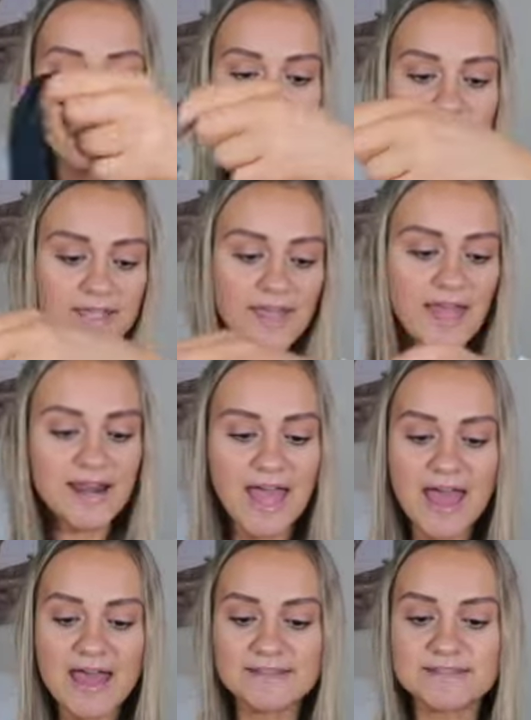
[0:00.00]
And then again, it
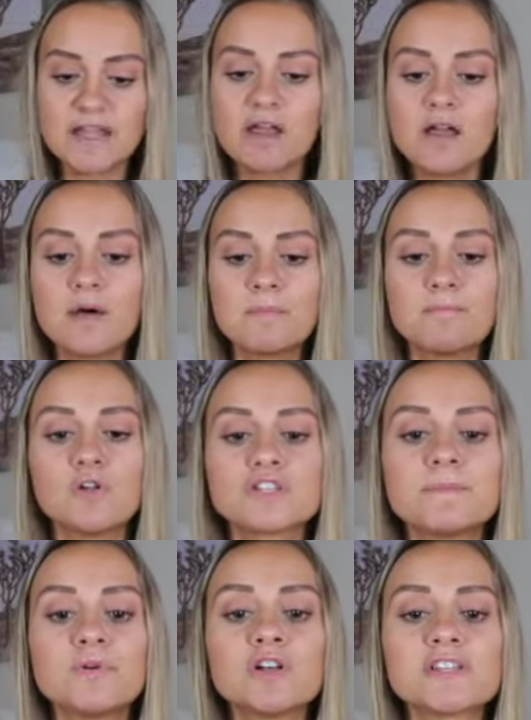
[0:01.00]
has
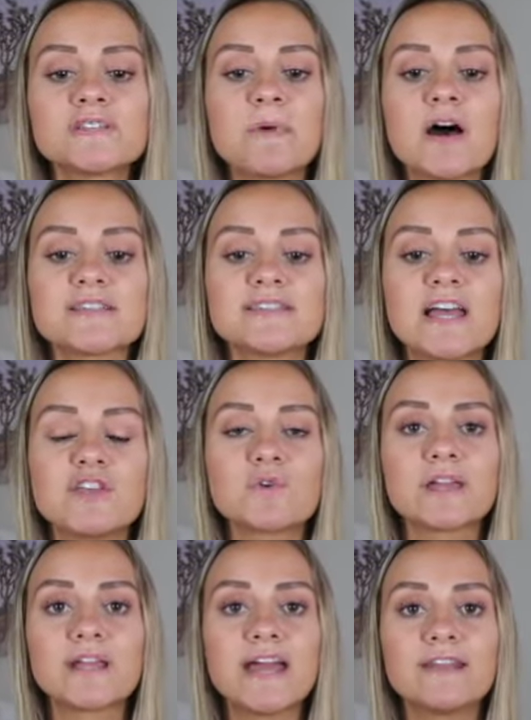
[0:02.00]
multiple spots that you
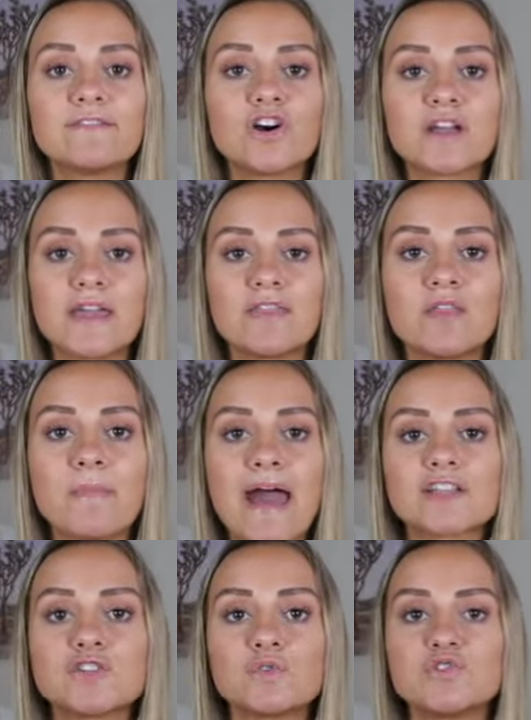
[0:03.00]
can kind of hook it in the
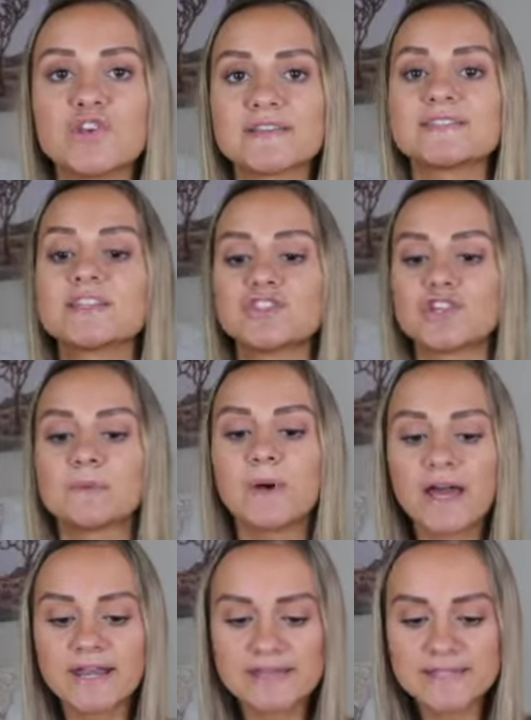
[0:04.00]
back to adjust it to your
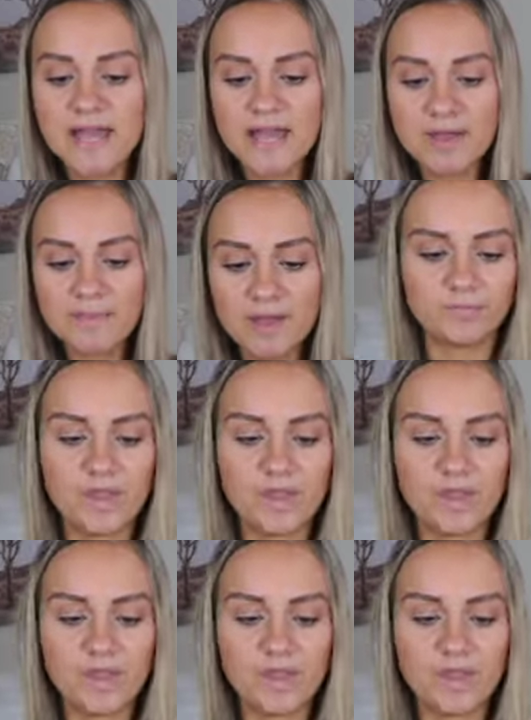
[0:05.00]
body type.